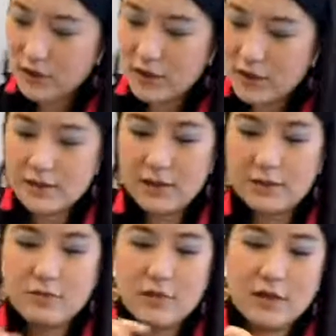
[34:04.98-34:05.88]
cookie cutter I
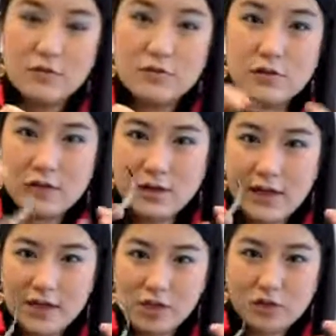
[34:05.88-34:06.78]
used
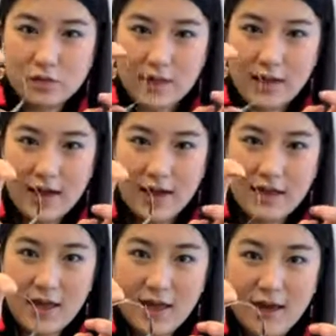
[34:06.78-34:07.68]
the largest one that
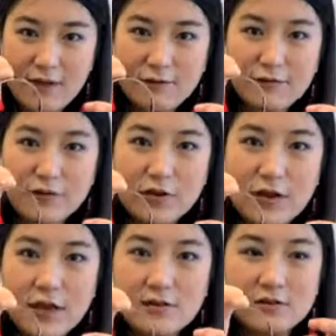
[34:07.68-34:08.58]
I have,
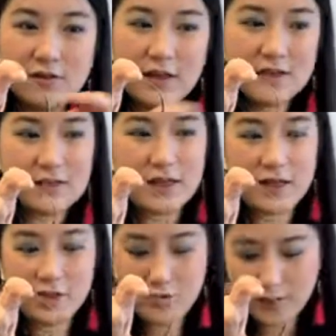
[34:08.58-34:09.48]
okay? So that's the
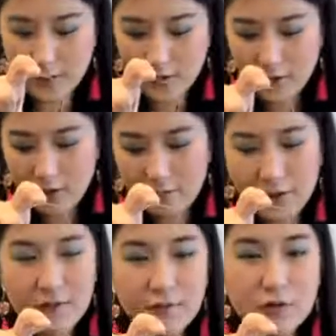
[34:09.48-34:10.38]
larger one.
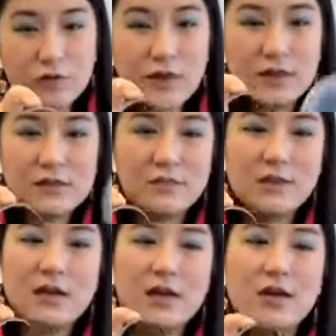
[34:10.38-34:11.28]
But if you don't have
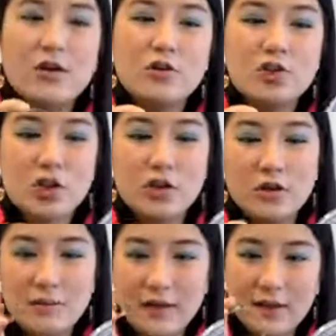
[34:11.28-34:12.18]
something large
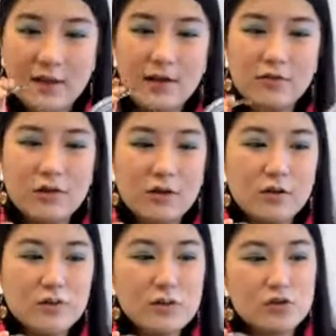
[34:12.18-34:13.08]
like that, you
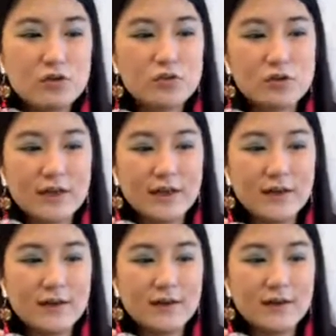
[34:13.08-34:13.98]
can always use
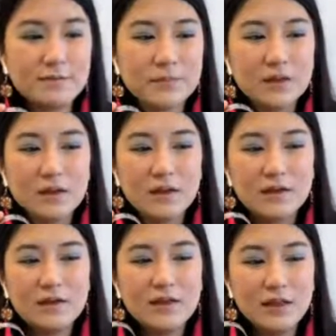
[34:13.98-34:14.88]
like the
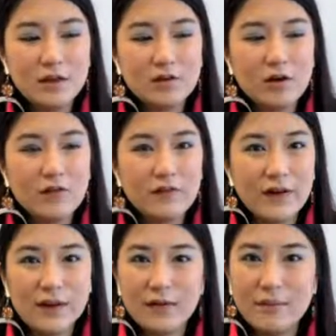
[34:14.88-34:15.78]
lid of
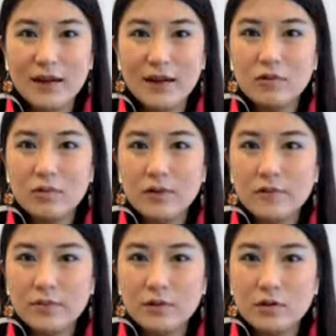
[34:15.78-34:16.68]
like a
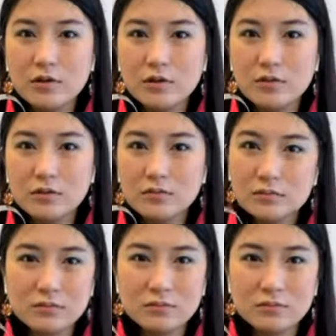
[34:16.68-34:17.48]
microwavable